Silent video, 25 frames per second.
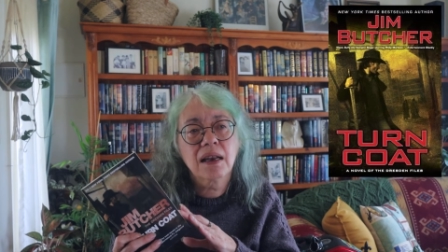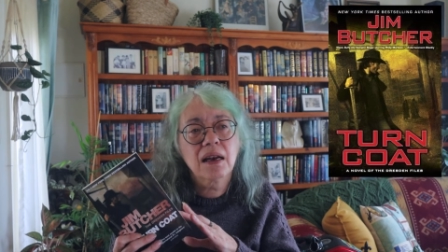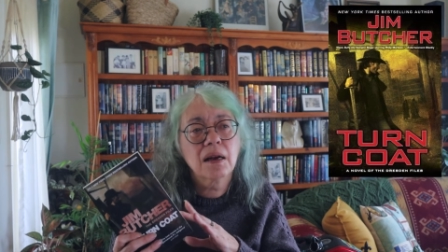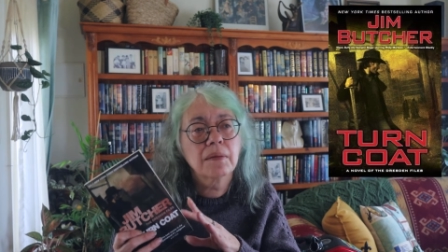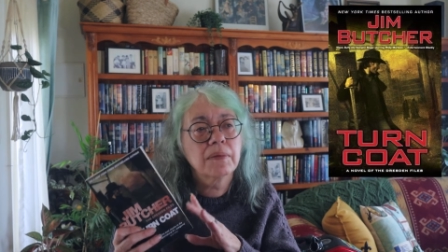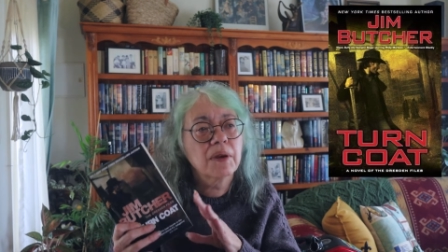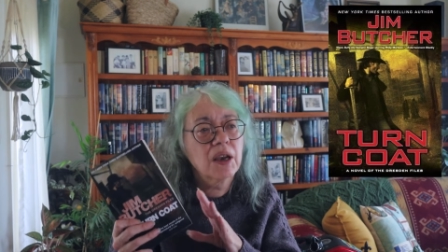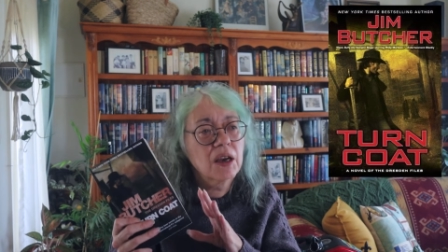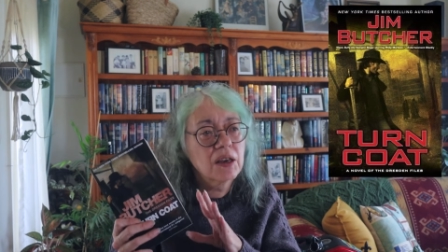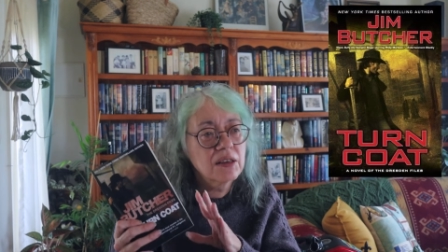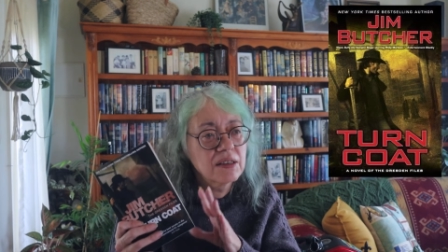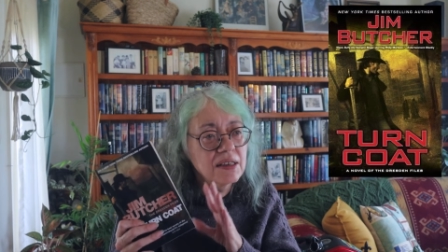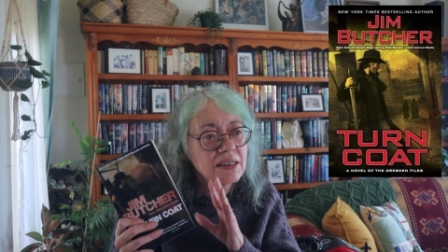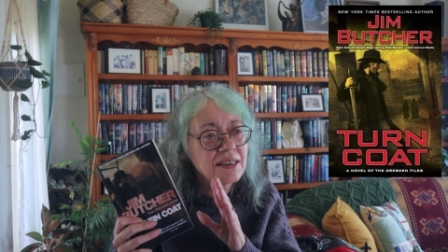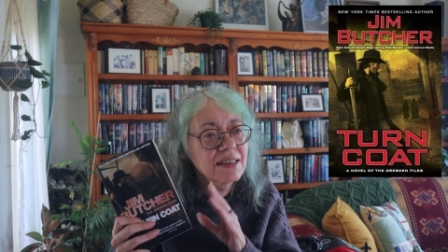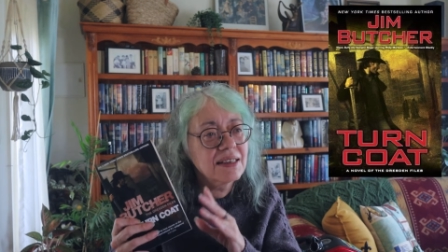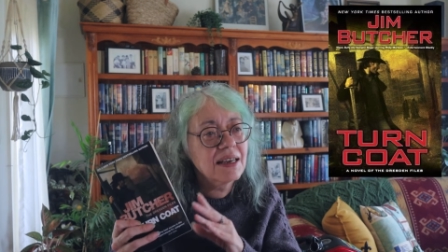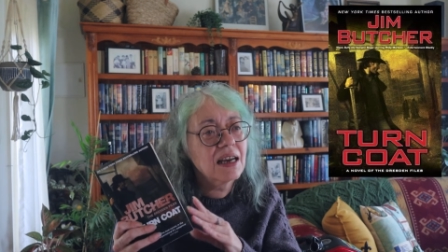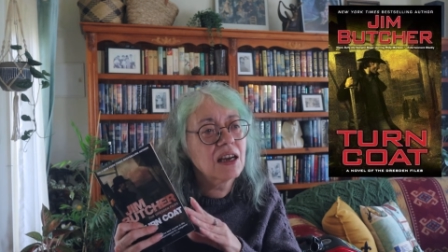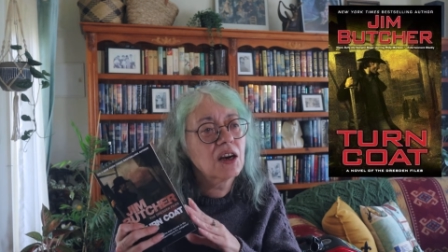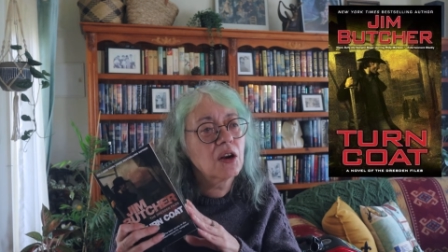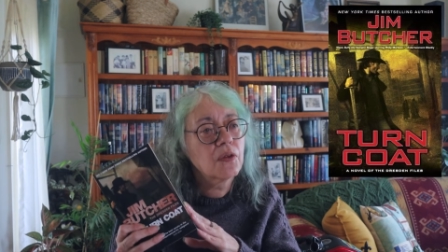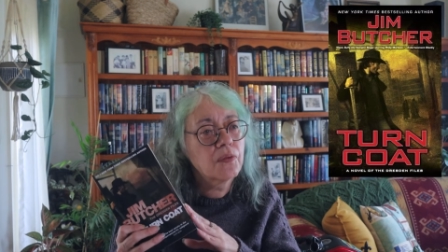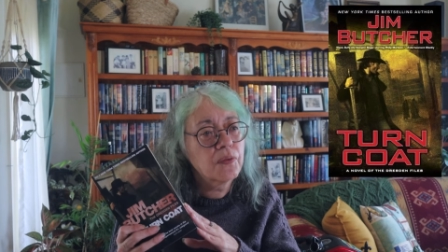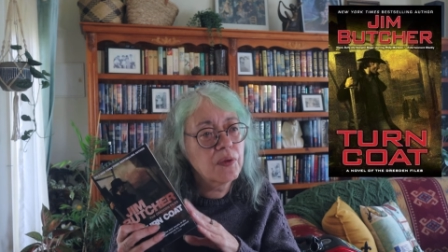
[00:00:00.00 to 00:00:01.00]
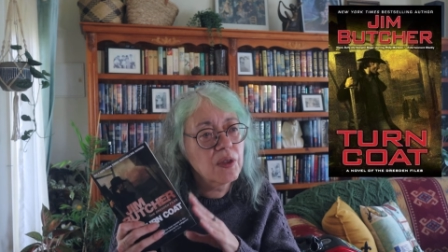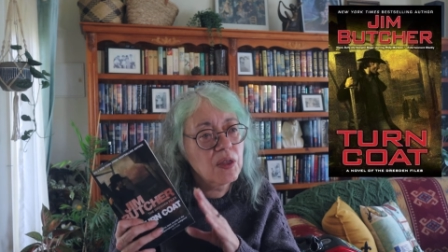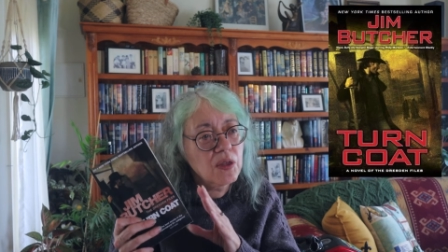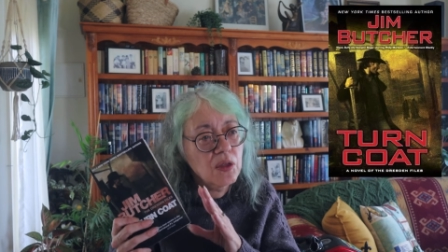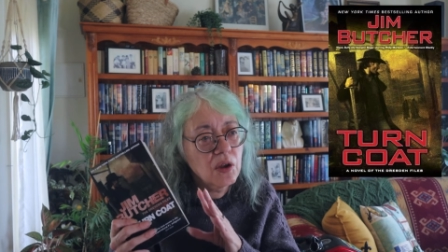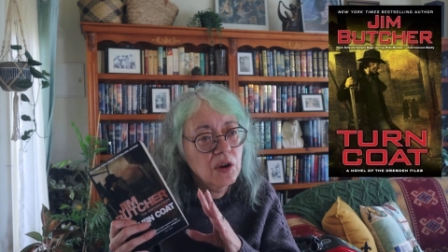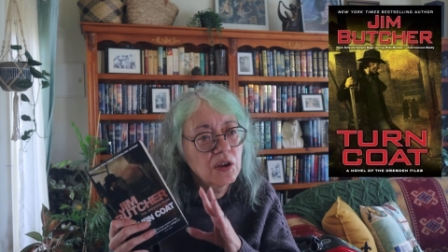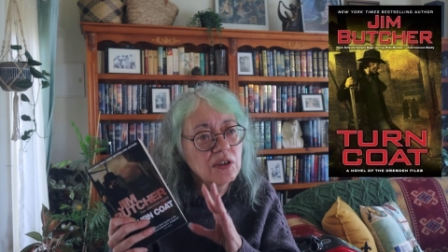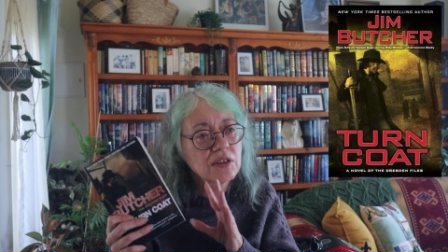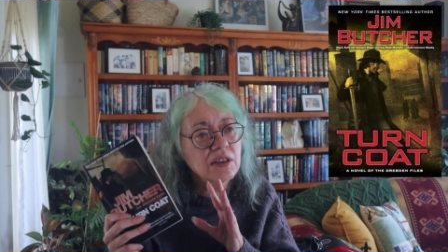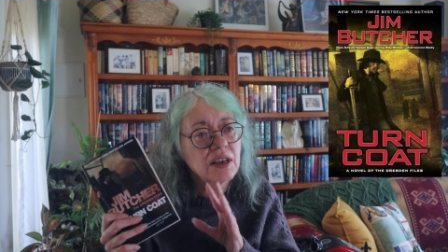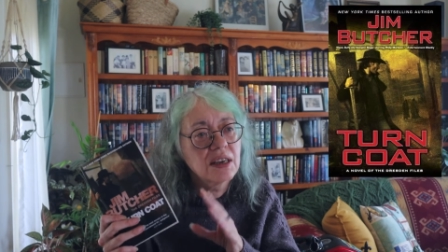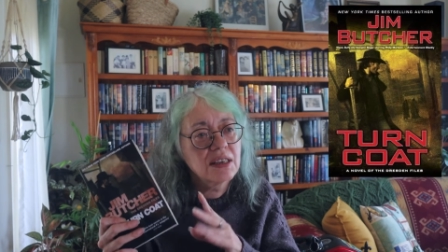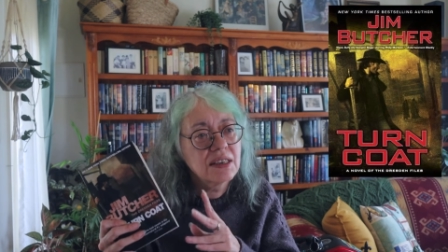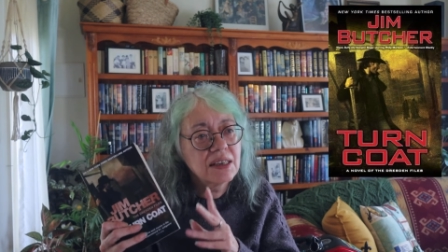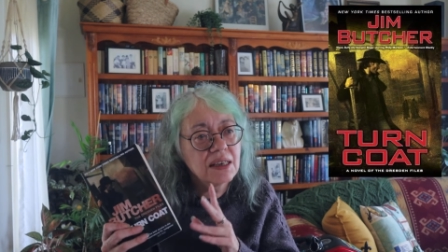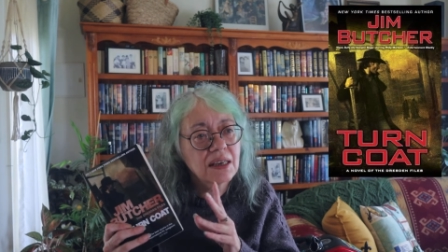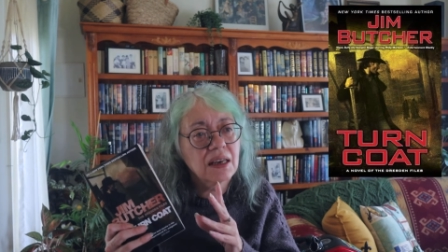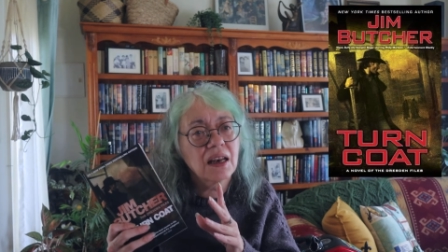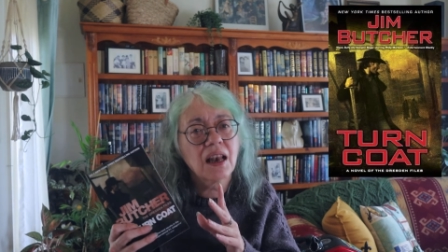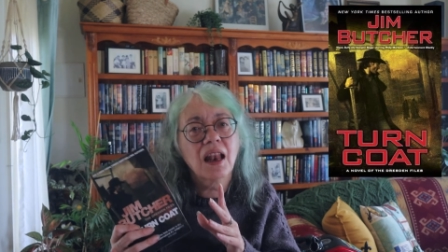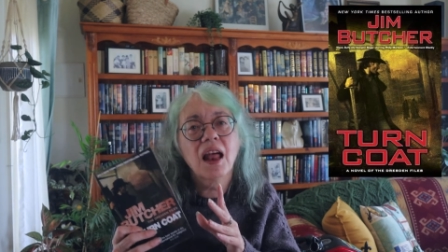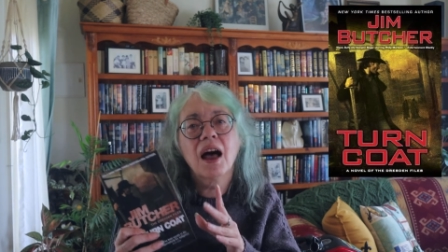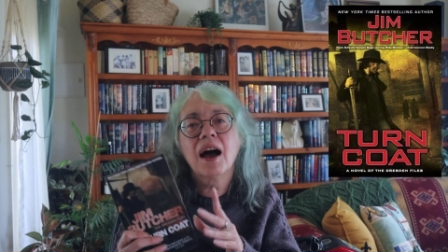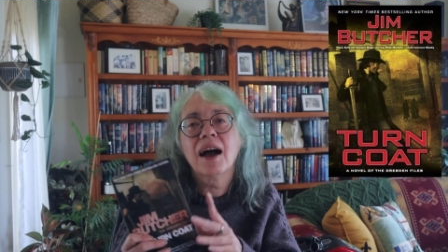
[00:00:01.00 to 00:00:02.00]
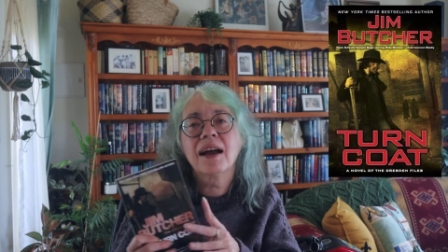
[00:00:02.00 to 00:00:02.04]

and I'm going to start off with those I didn't